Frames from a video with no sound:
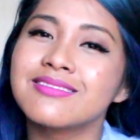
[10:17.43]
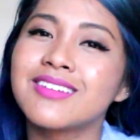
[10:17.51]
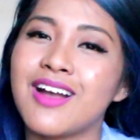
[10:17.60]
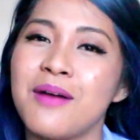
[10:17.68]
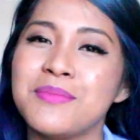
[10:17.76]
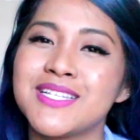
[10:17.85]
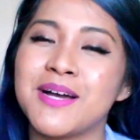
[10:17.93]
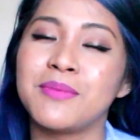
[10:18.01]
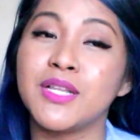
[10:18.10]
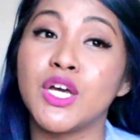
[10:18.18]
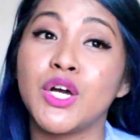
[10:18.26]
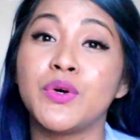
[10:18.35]
comment down
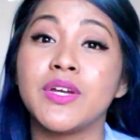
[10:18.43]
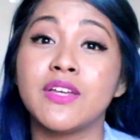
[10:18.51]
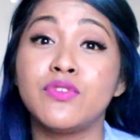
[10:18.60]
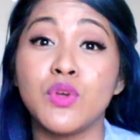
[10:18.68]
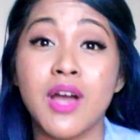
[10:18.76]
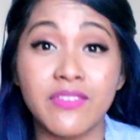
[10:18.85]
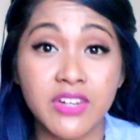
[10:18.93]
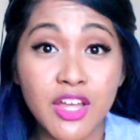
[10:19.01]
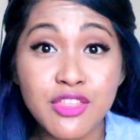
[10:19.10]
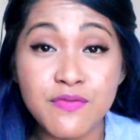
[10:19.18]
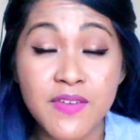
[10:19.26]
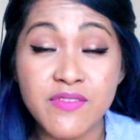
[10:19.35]
below. If you have
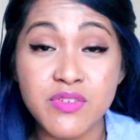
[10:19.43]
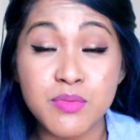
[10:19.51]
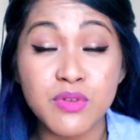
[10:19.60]
another favorite